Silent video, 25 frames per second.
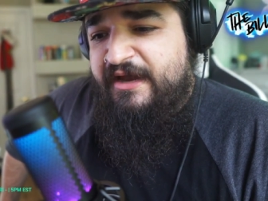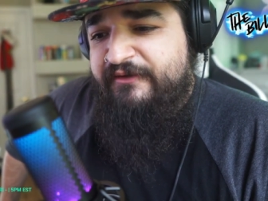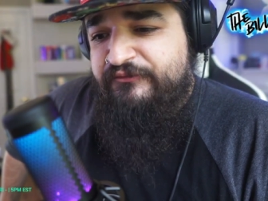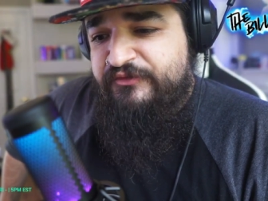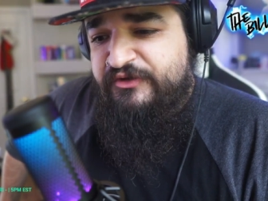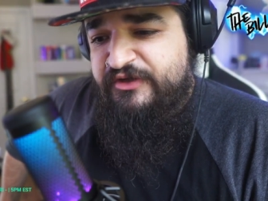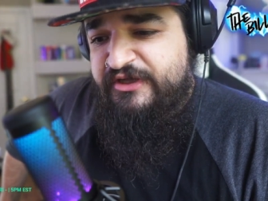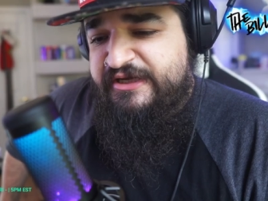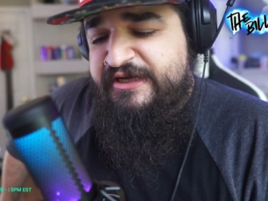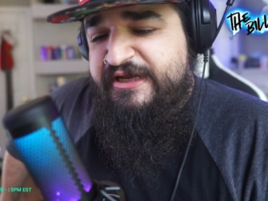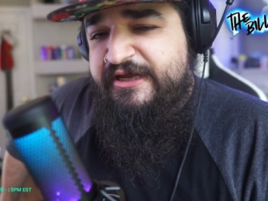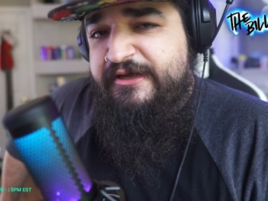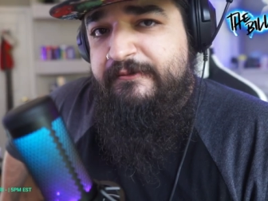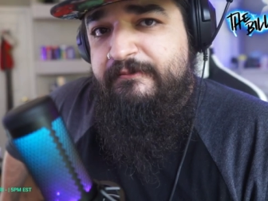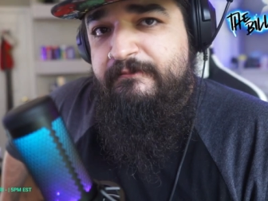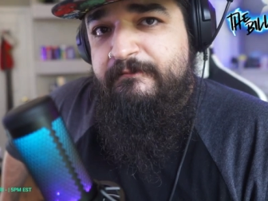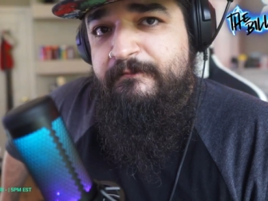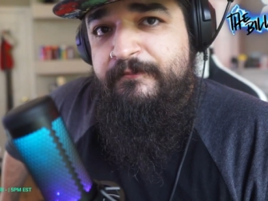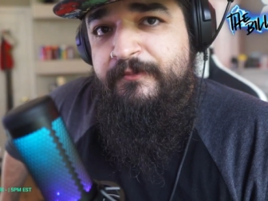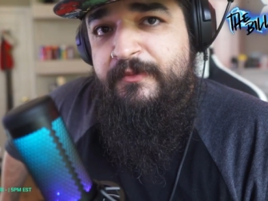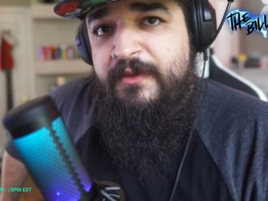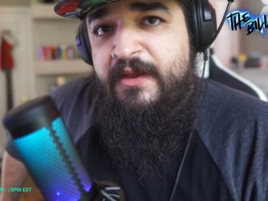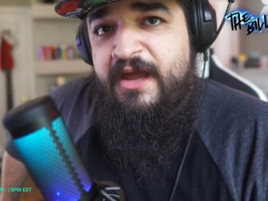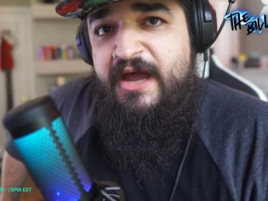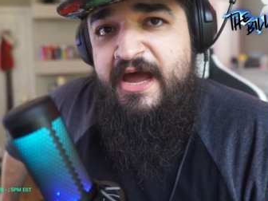I really
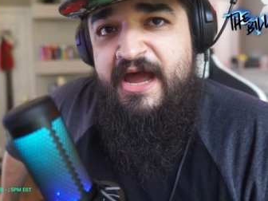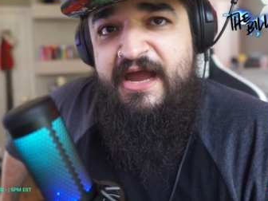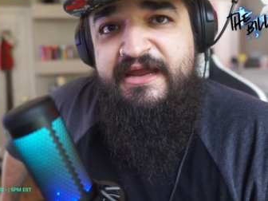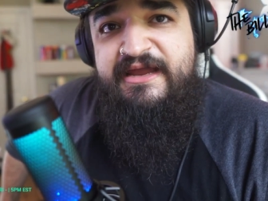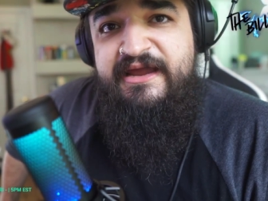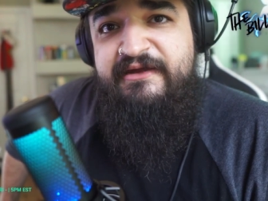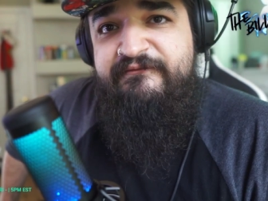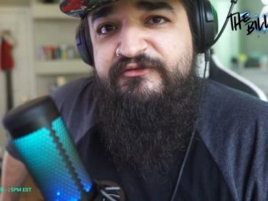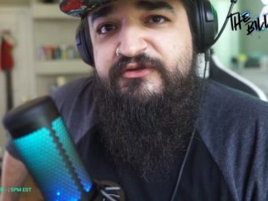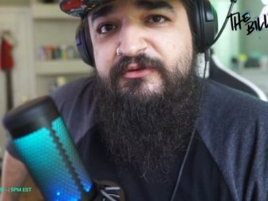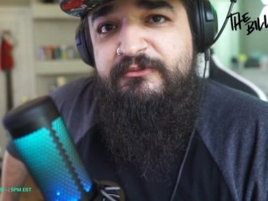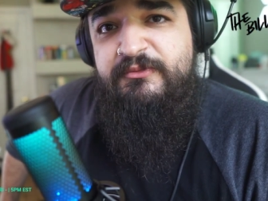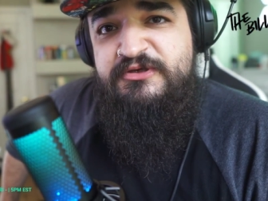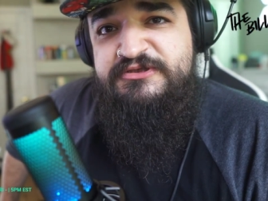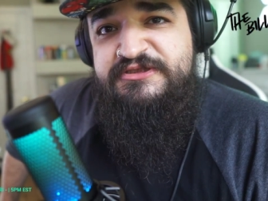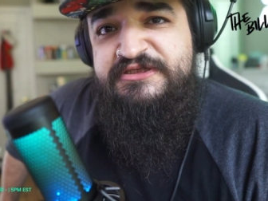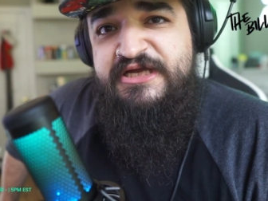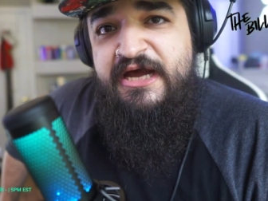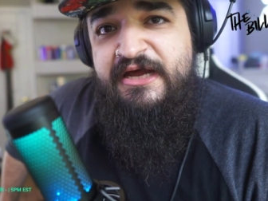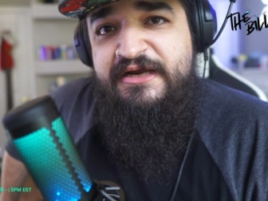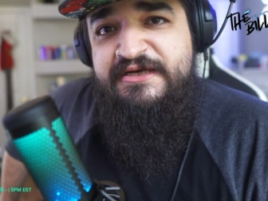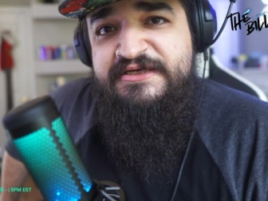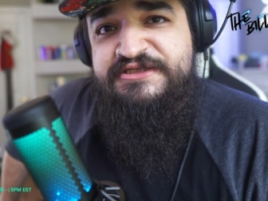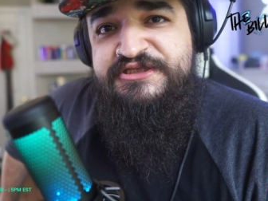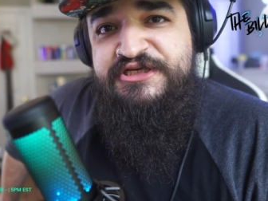did. I gave it the
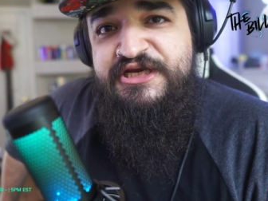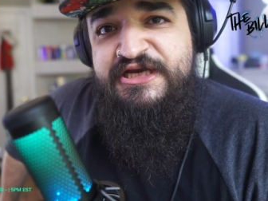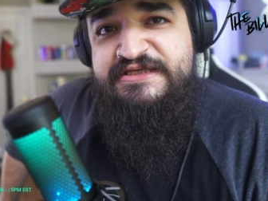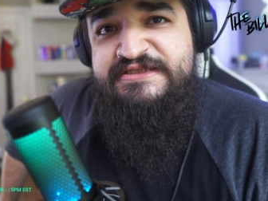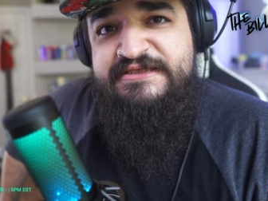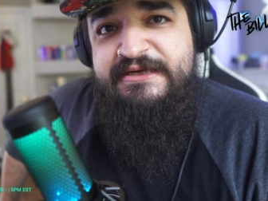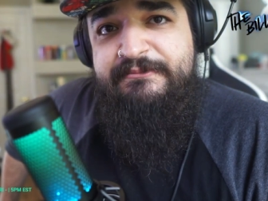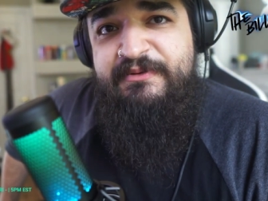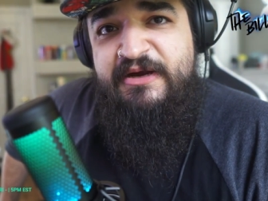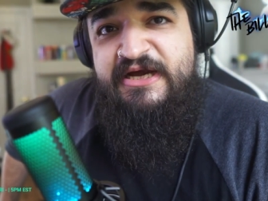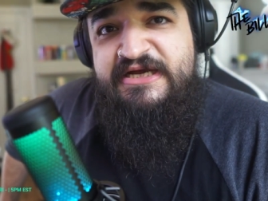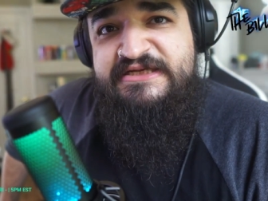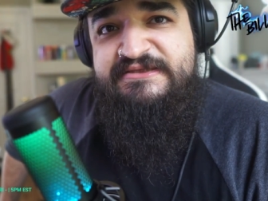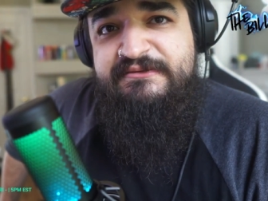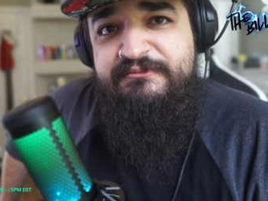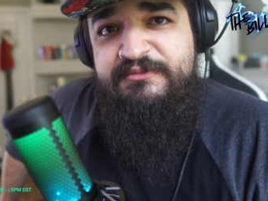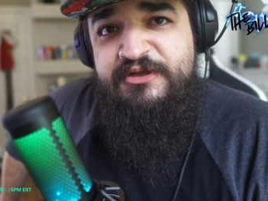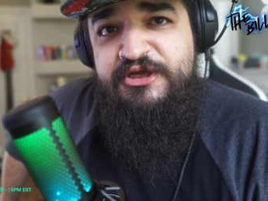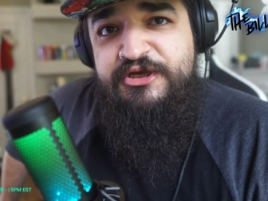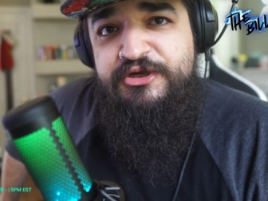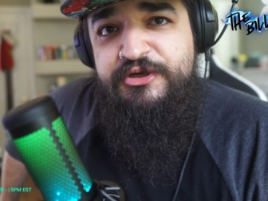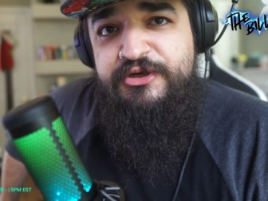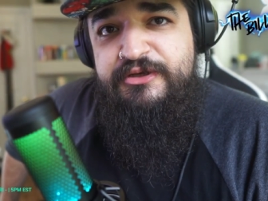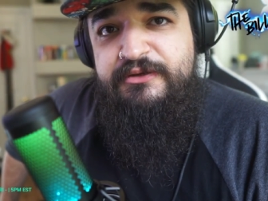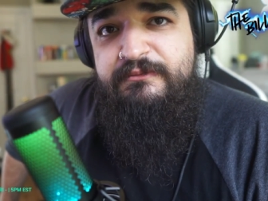most honest chance I
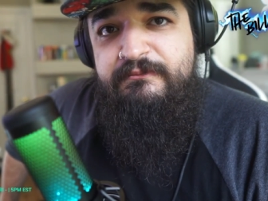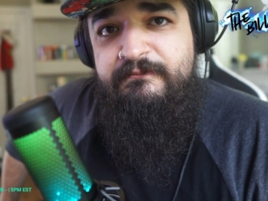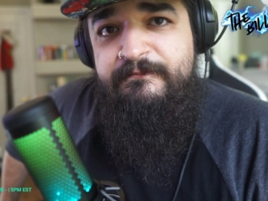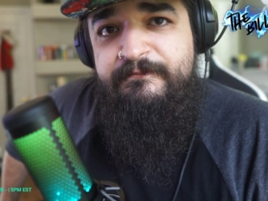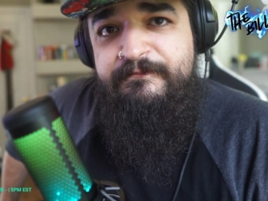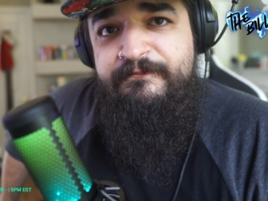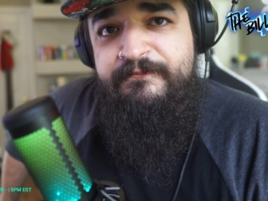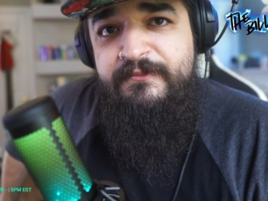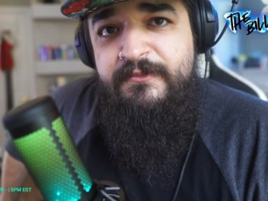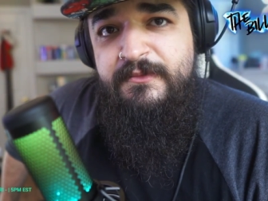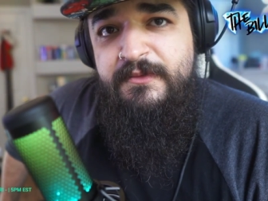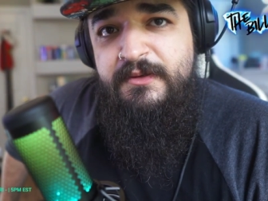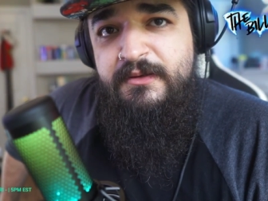possibly could.